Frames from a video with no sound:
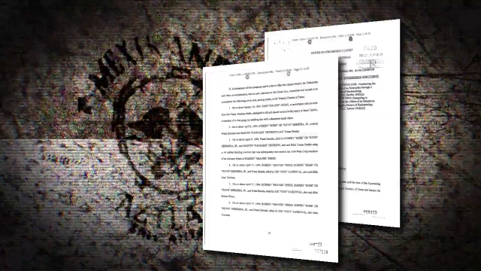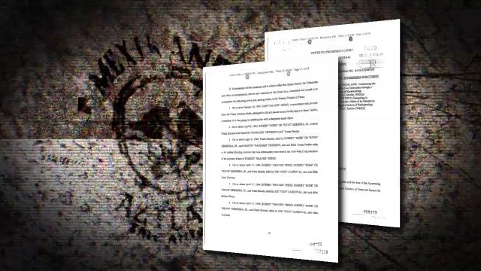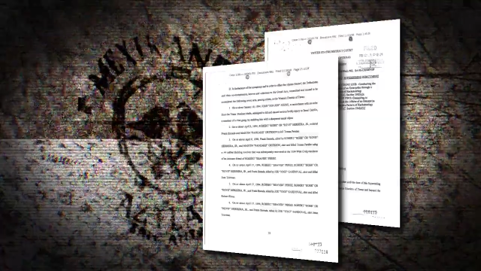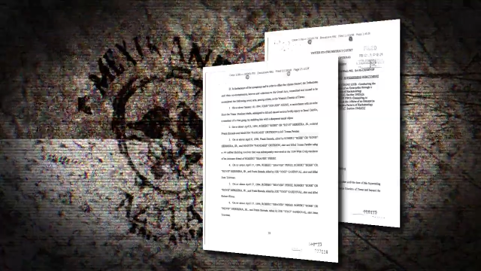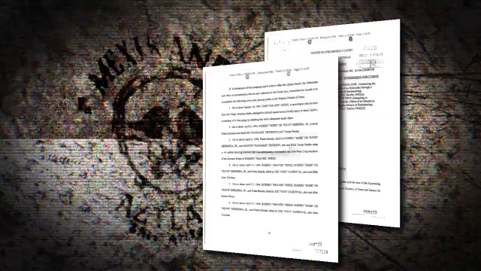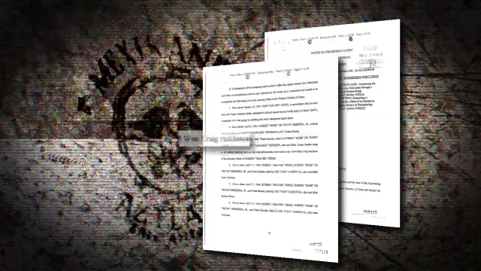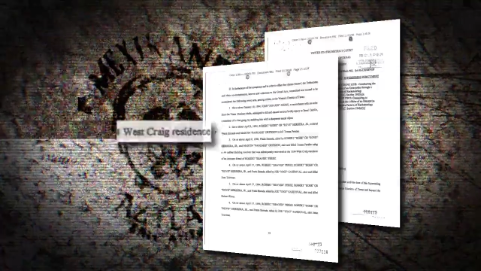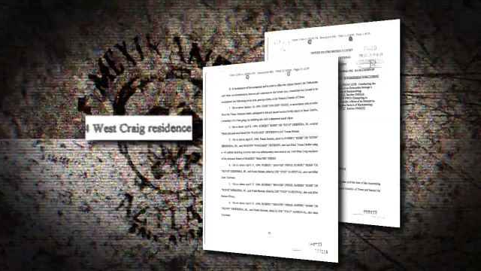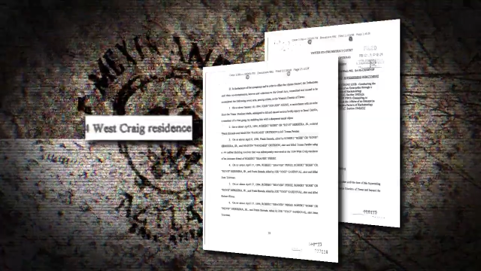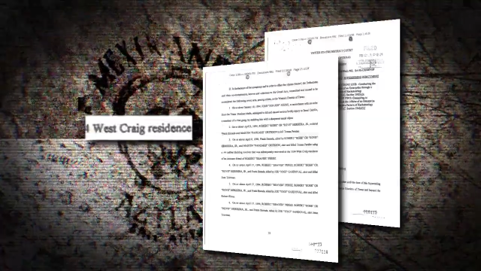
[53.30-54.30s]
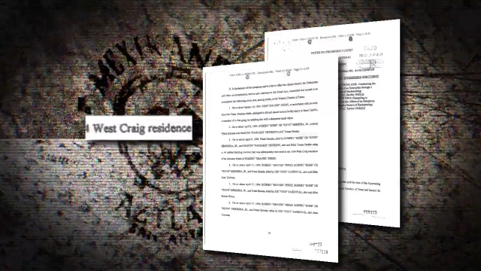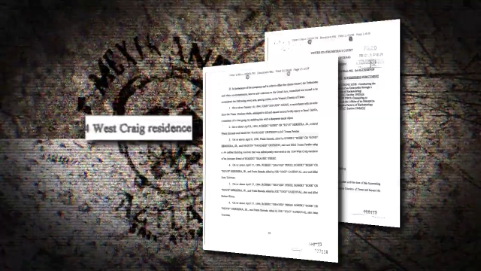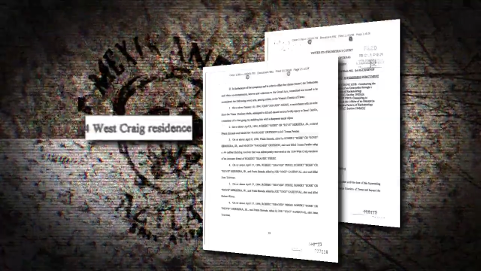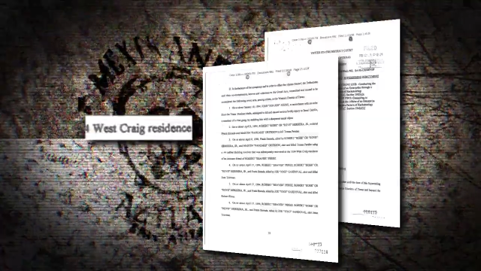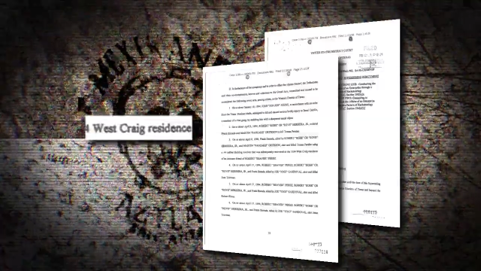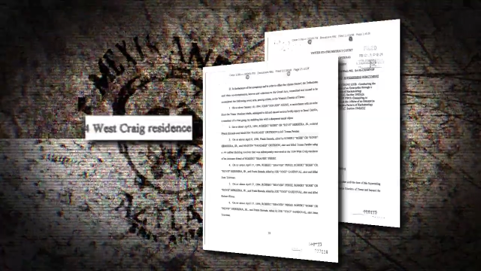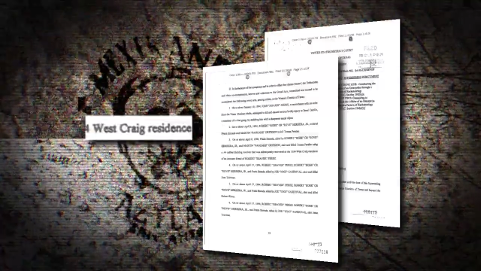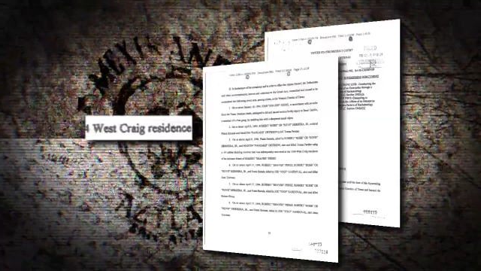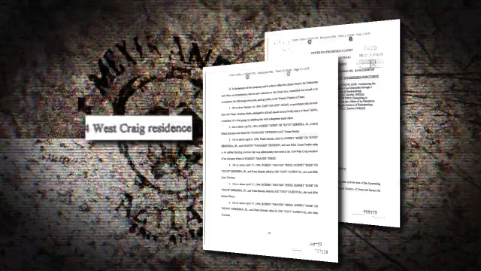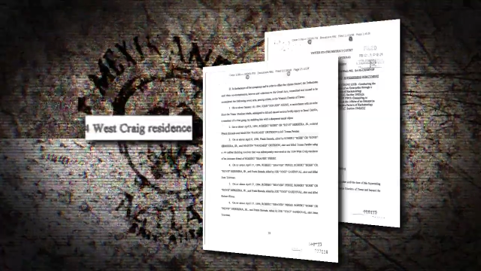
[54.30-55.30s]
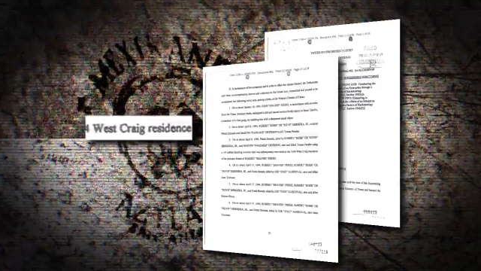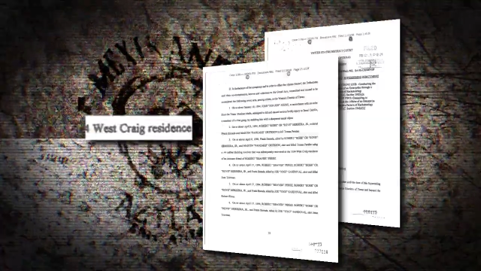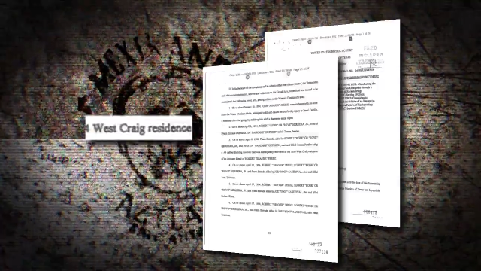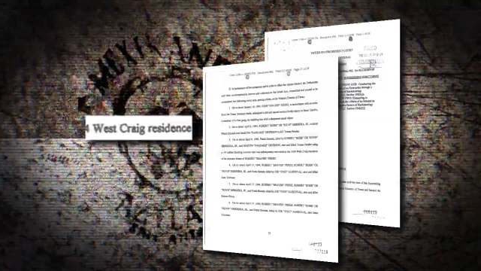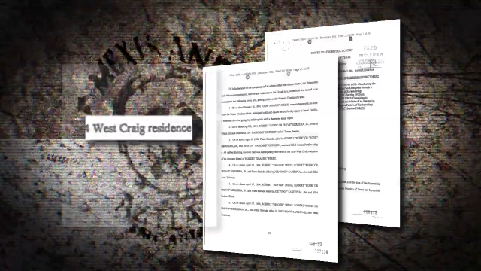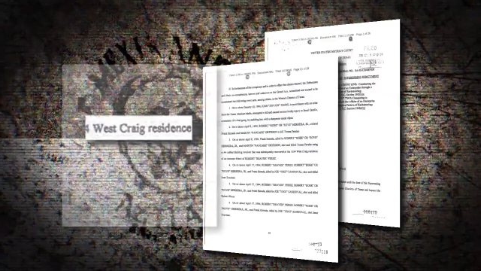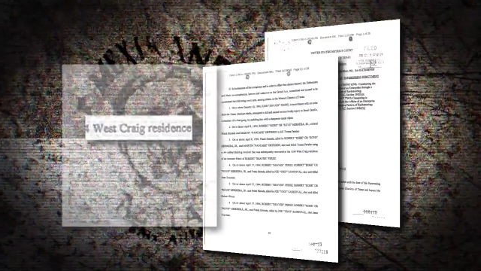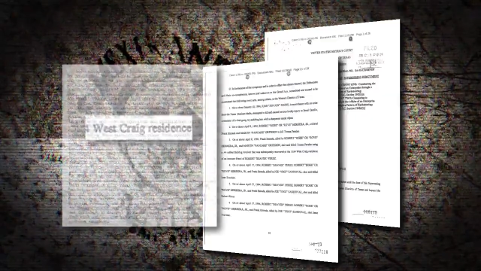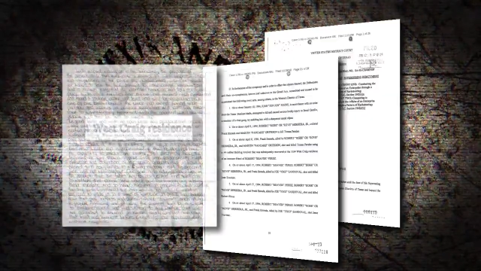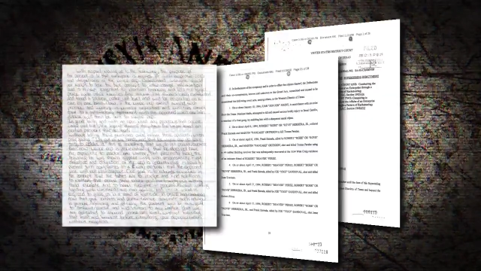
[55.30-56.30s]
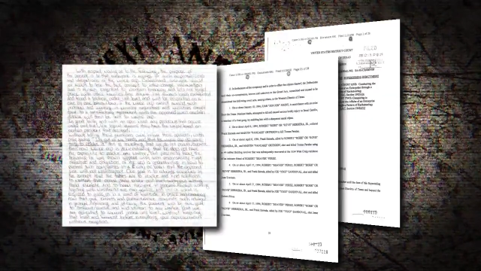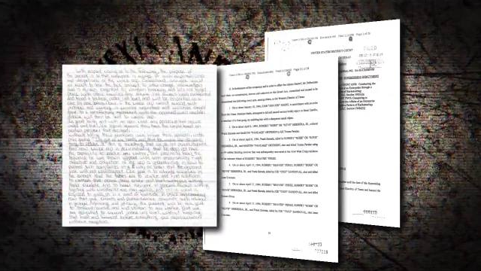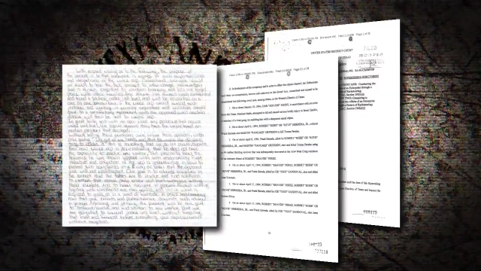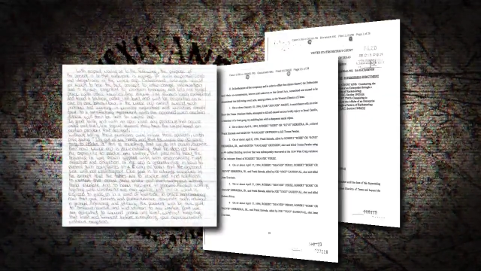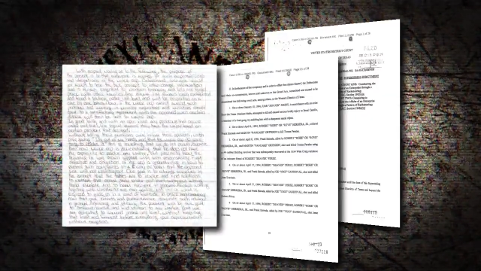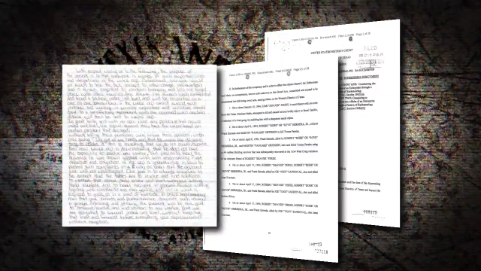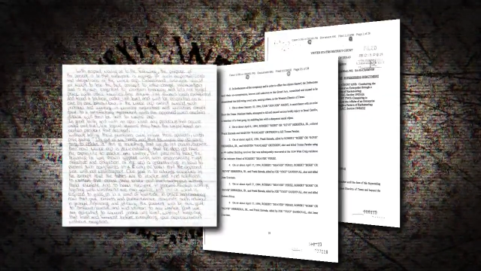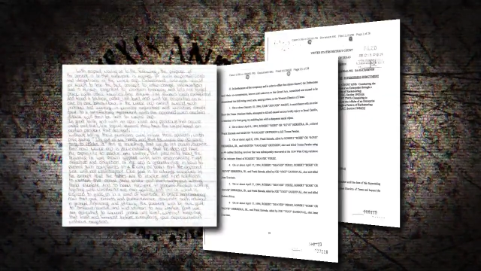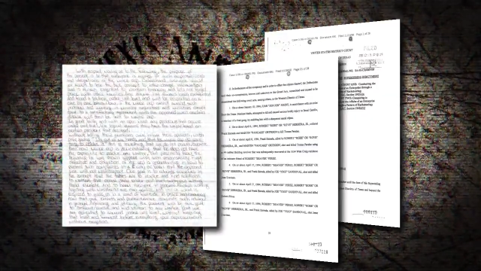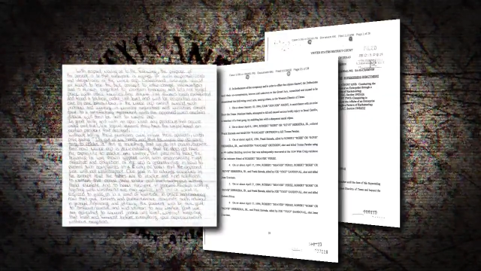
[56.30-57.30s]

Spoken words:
Nobody's mouth can be seen.